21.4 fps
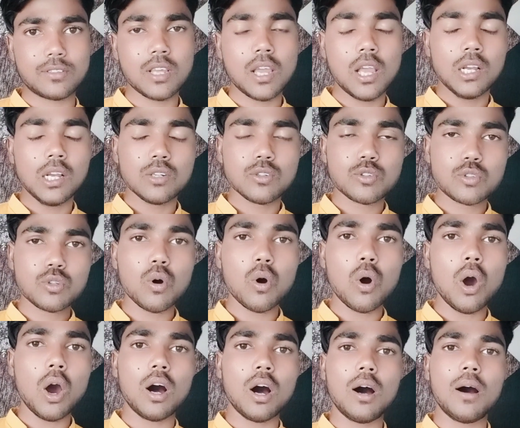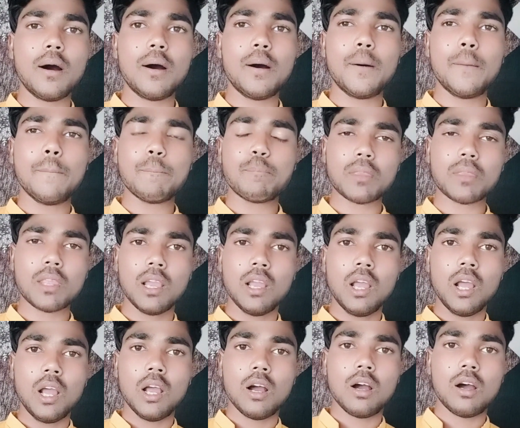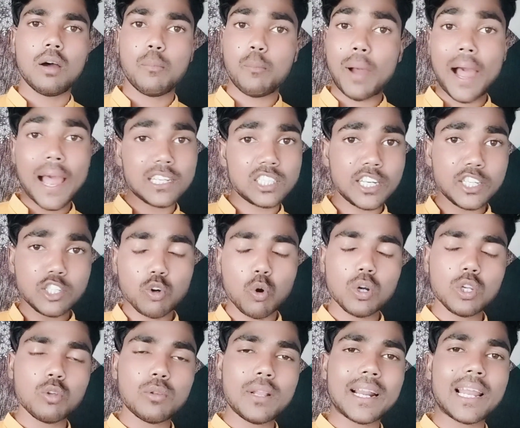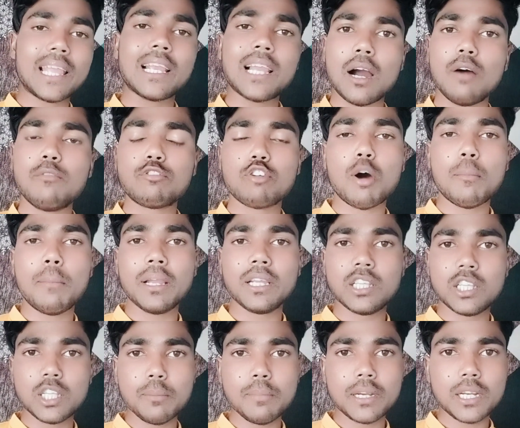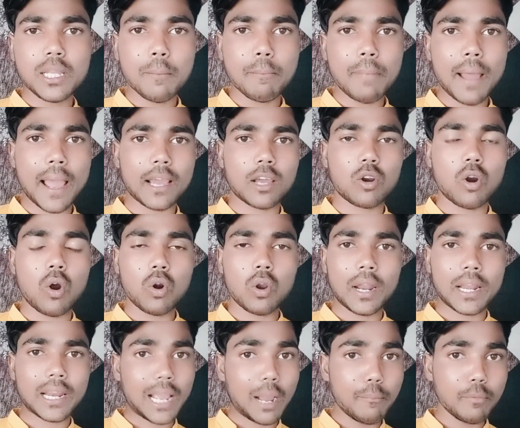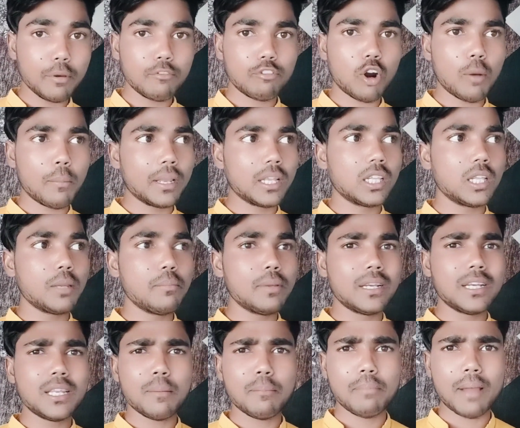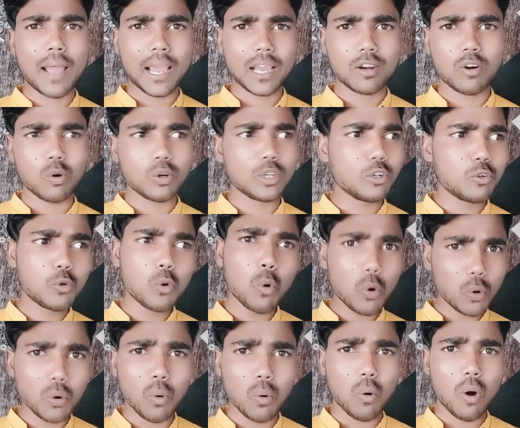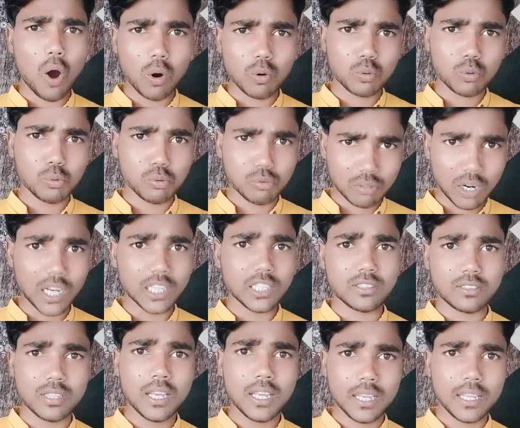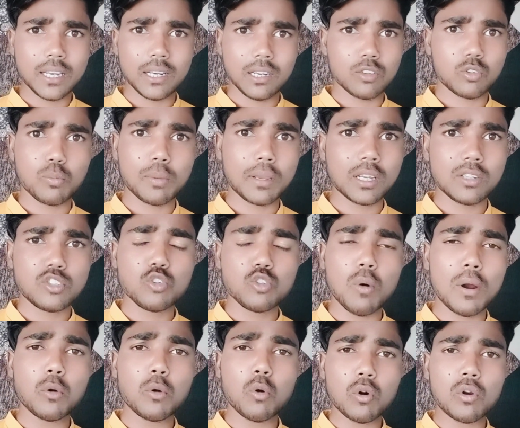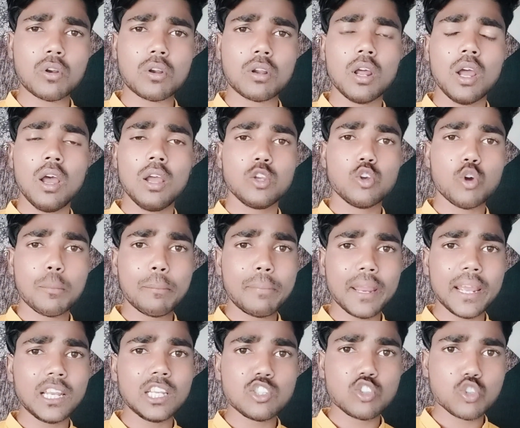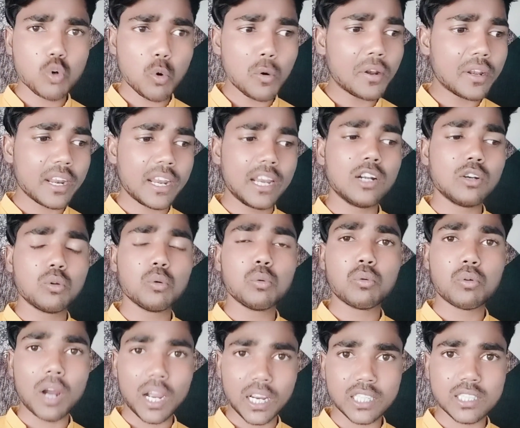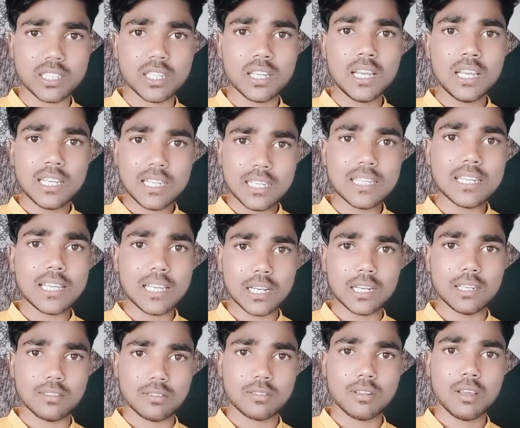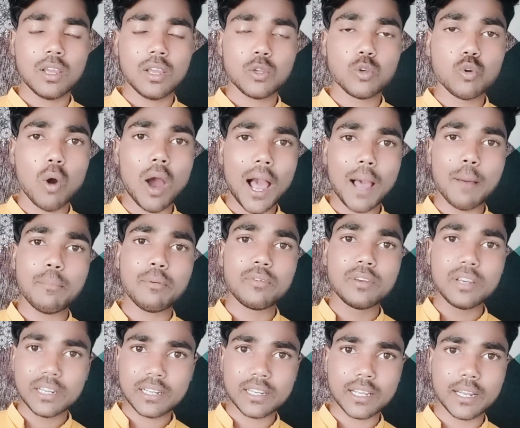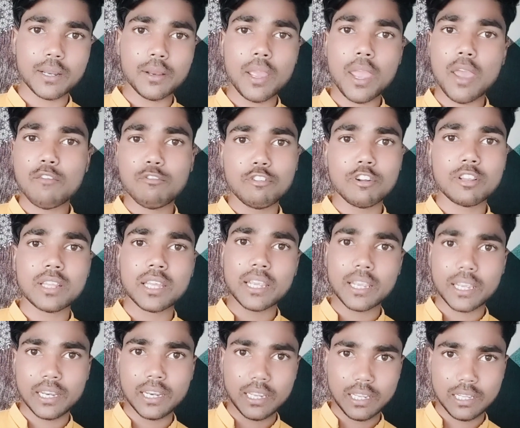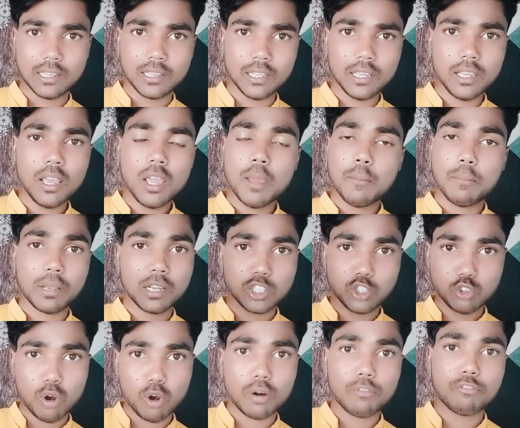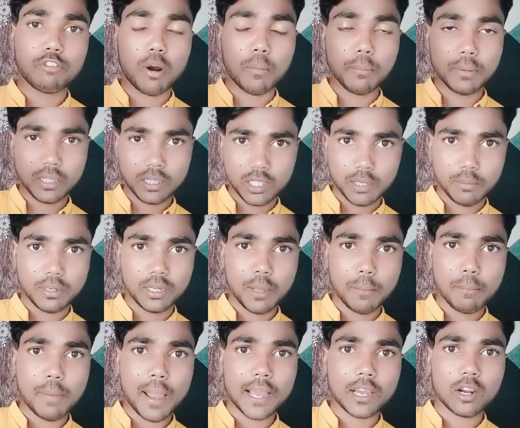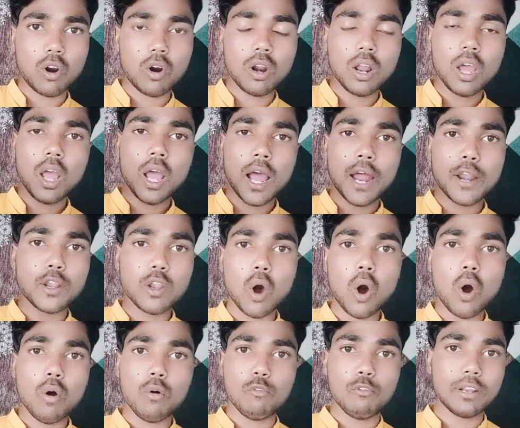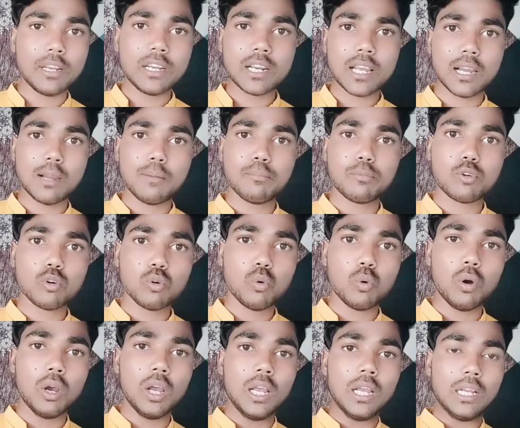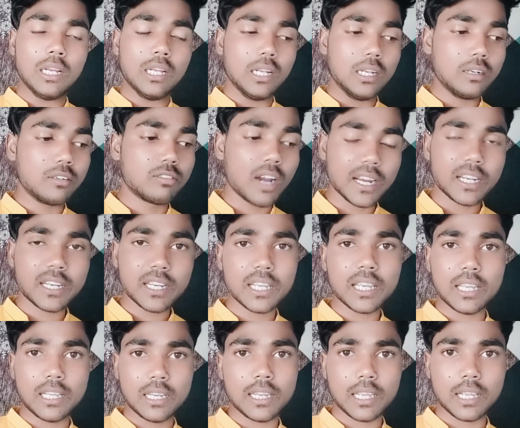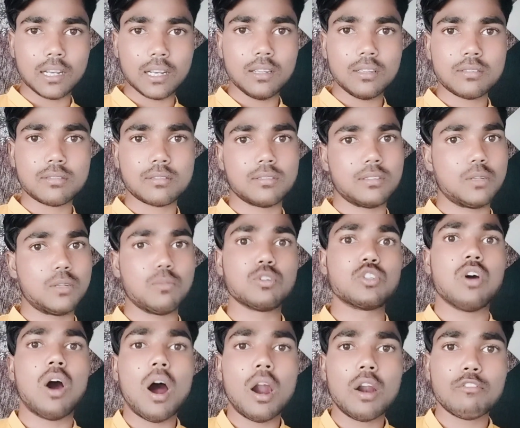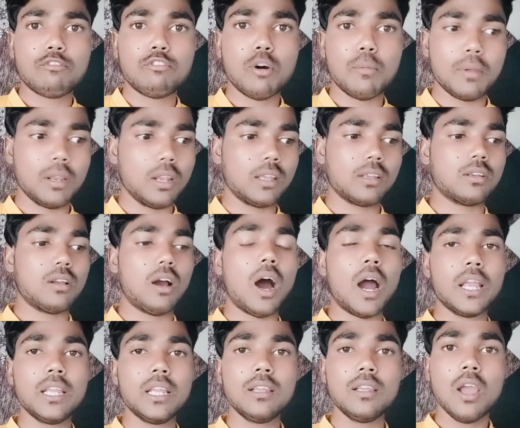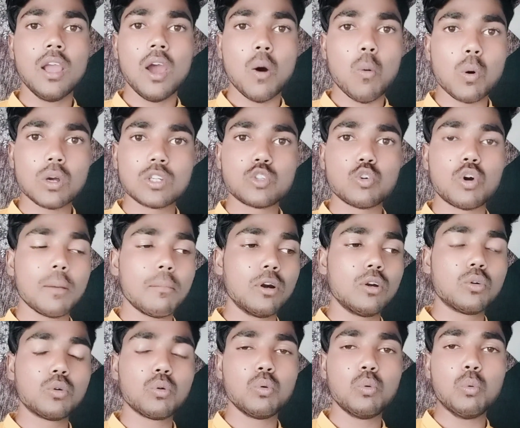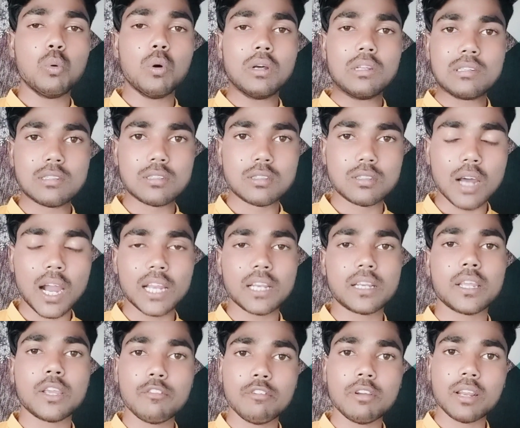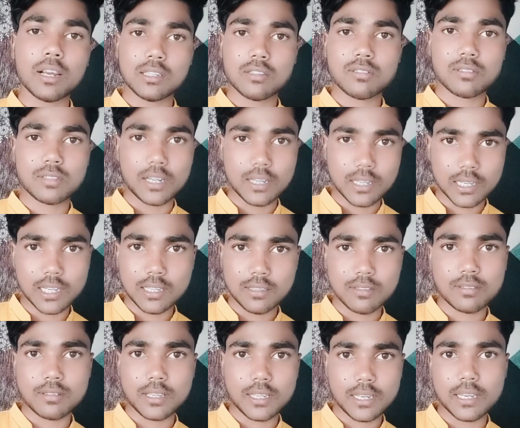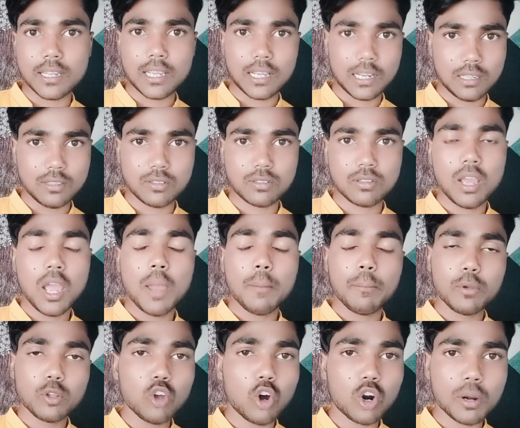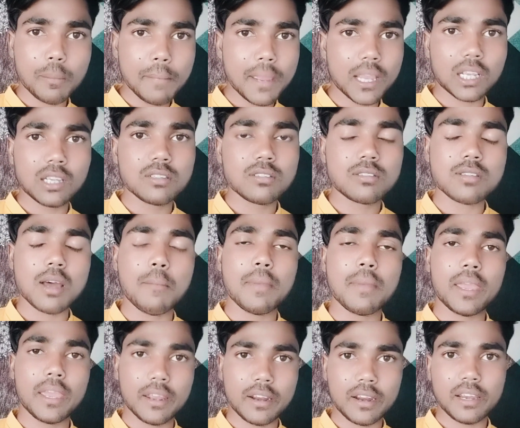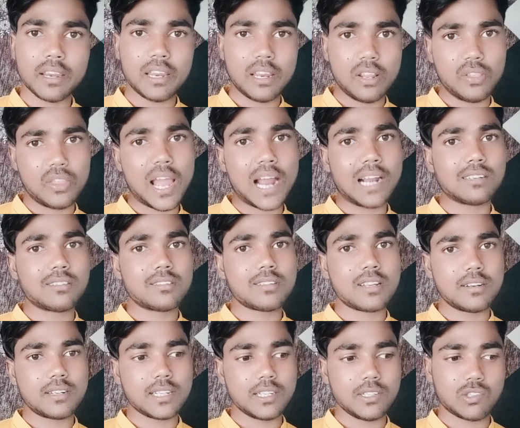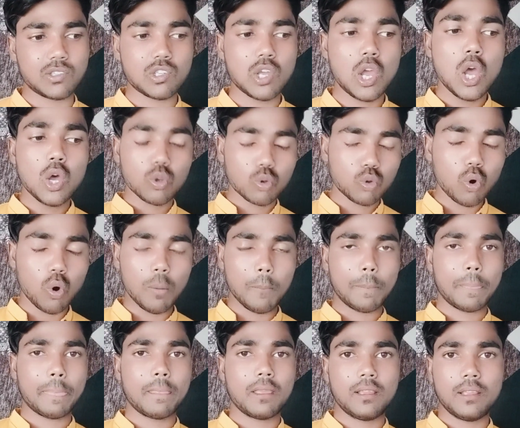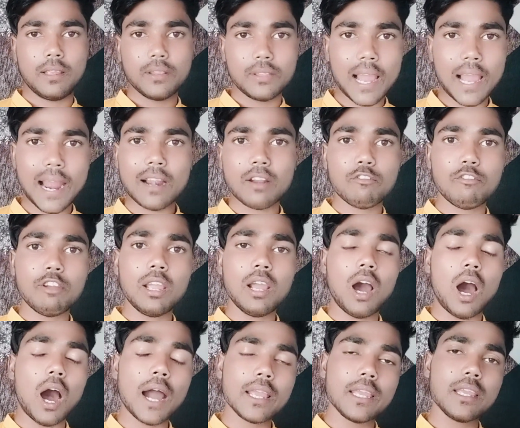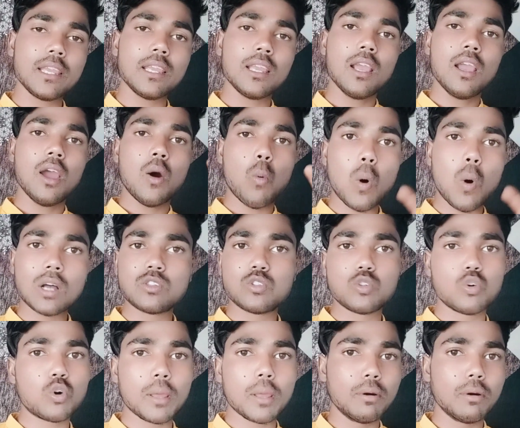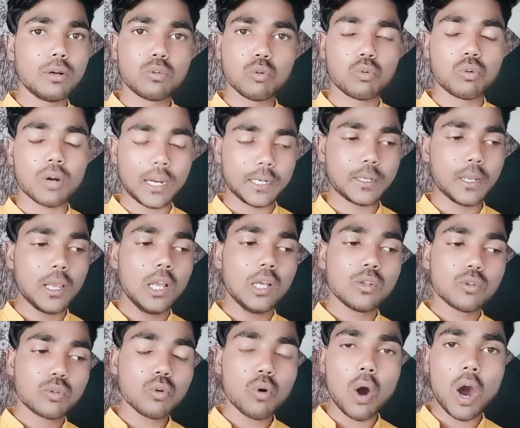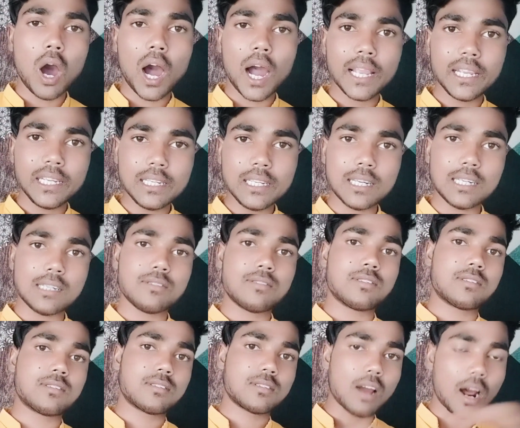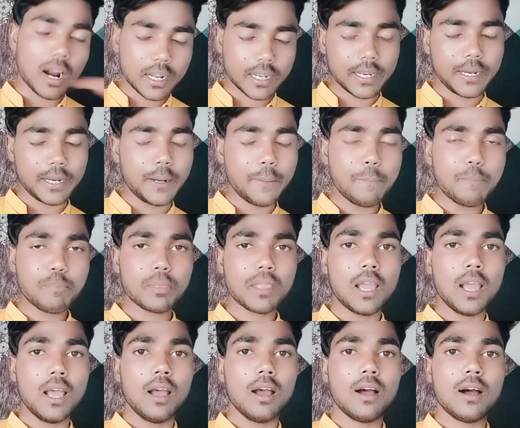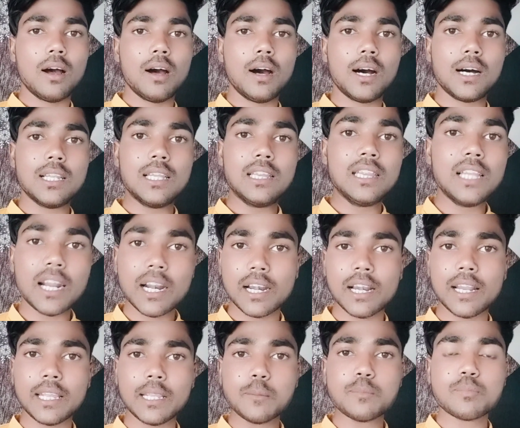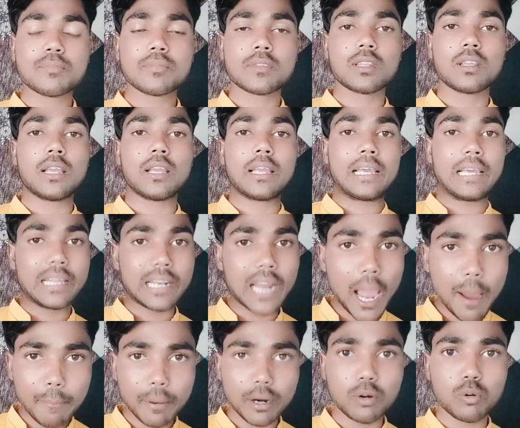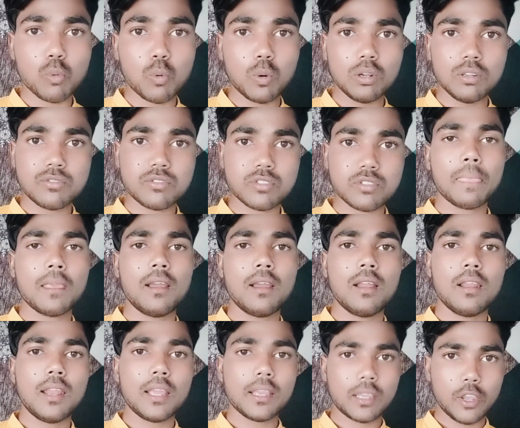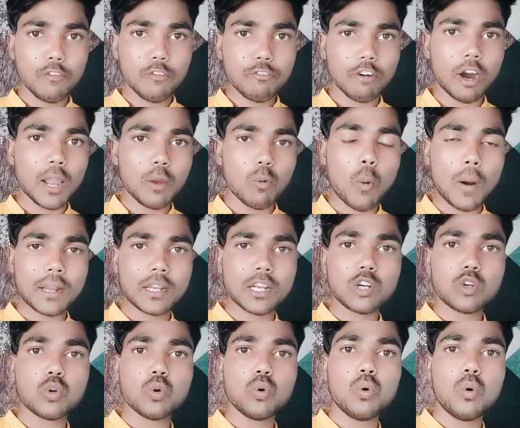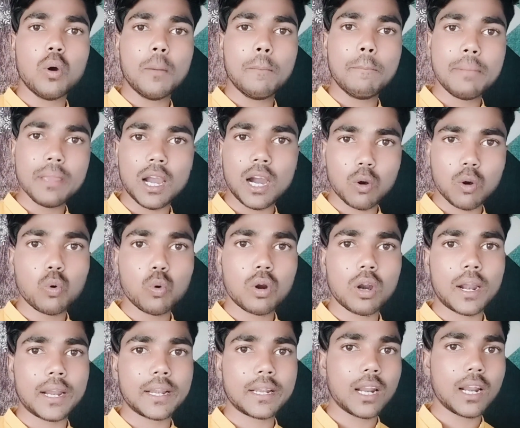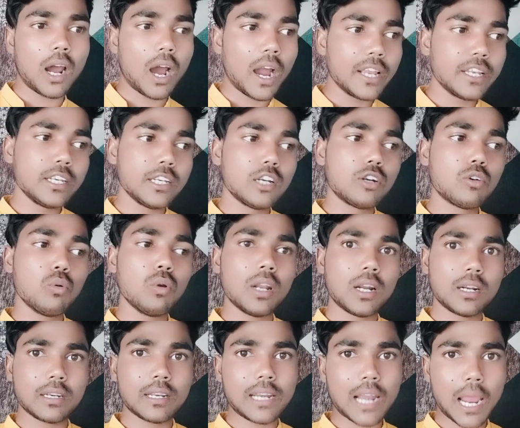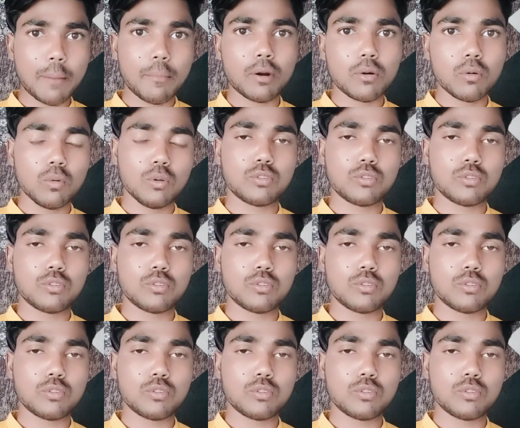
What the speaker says: So as I told you that I come from a Hindi medium background, and coming from a Hindi medium background, you don't know how to write in English because your brain is not trained to write in English. You have written everything in Hindi because you are from Hindi medium background, and now when it comes to writing in English, it was hard for me. Like I was not able to write even a sentence in English without making some error in that sentence. So in that way, I was not able to write. So I started learning grammar rules. Like if I wanted to be a good writer, I needed to learn grammar rules.